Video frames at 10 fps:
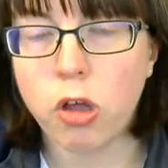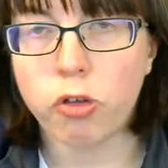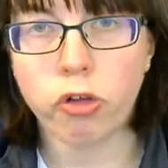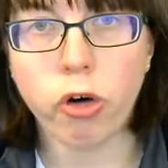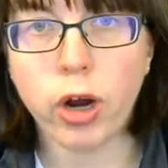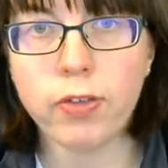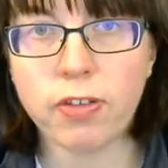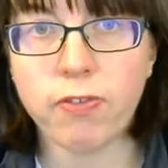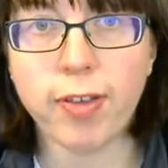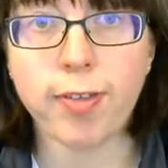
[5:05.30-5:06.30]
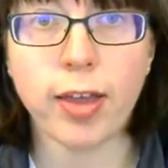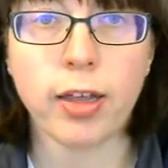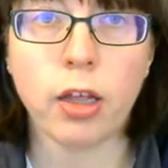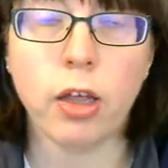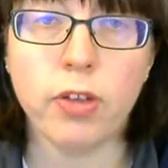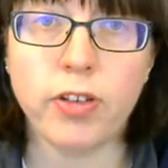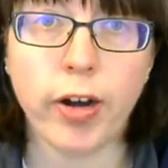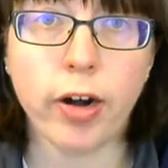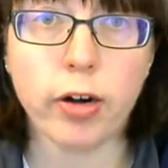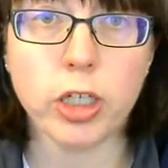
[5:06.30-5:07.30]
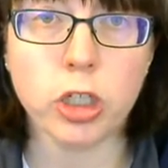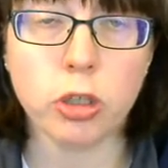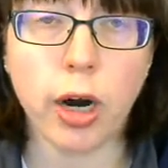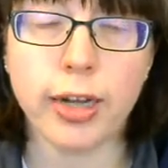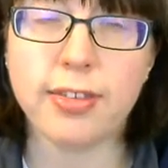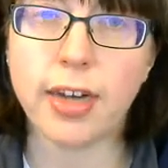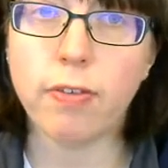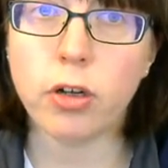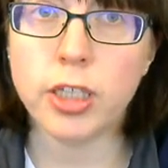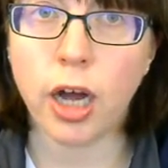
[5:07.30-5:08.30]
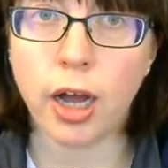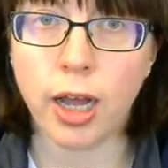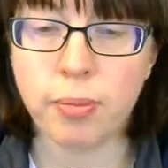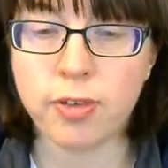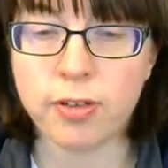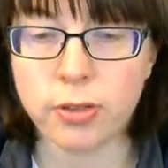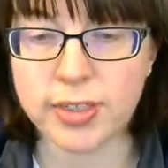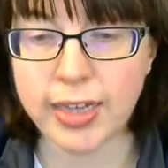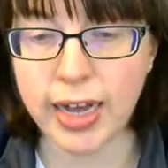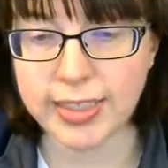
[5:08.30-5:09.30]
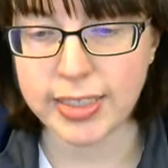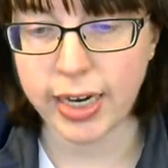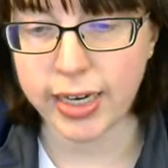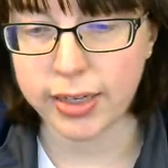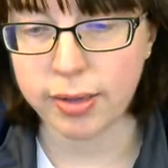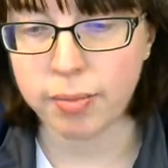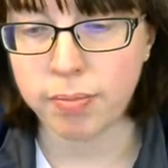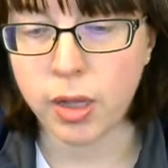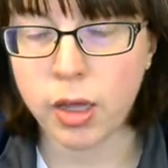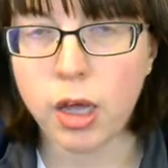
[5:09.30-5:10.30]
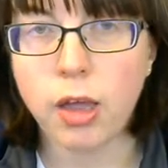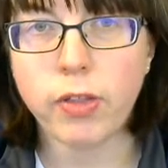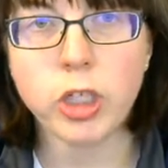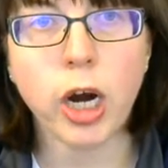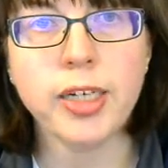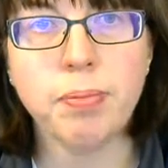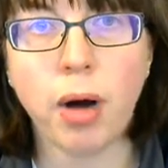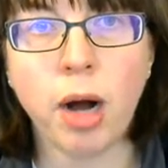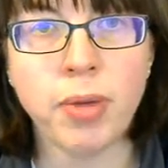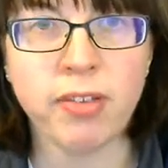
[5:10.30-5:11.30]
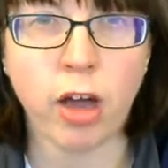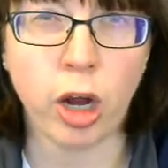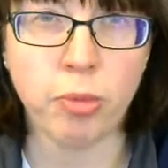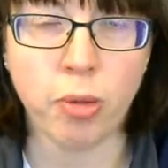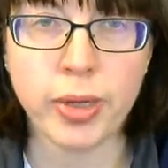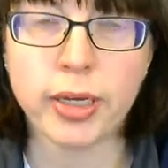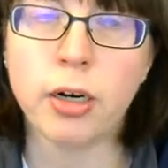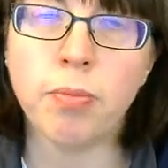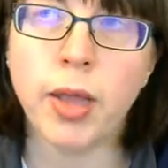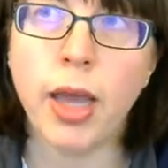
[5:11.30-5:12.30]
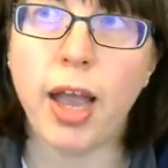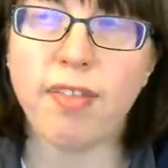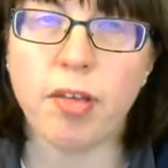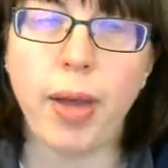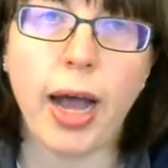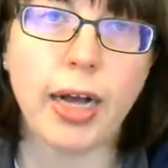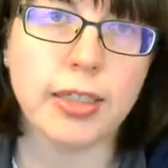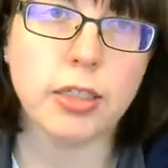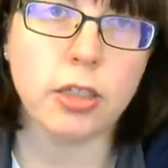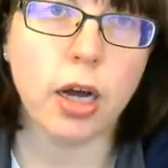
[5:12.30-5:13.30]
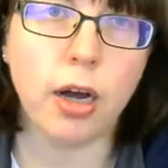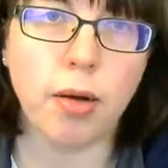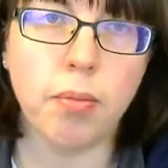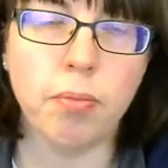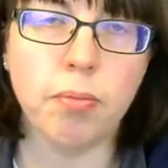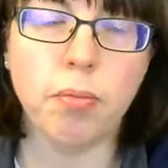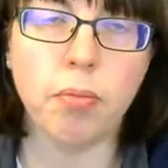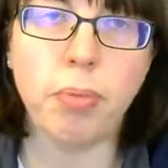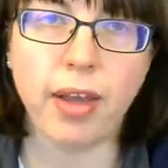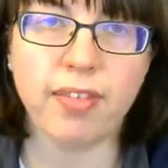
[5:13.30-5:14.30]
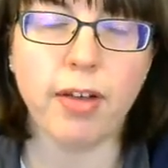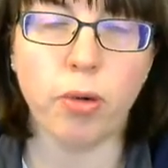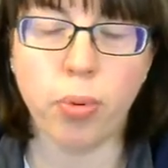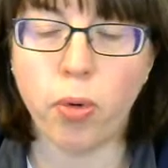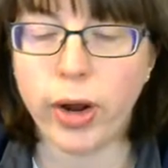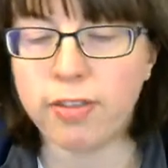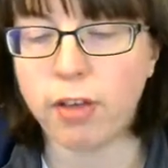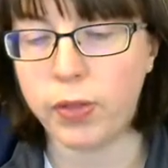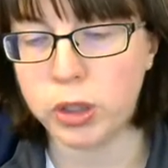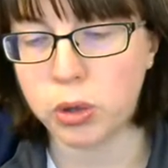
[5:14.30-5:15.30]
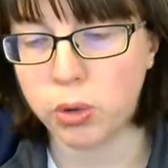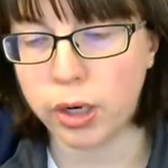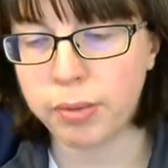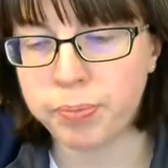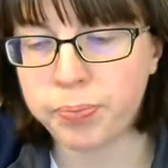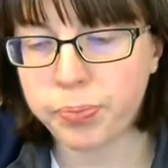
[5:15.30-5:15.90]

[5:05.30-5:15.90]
So during this visit, the terrorists tried several times to assassinate him. They tried to bomb his automobile as it passed by several points on the tour.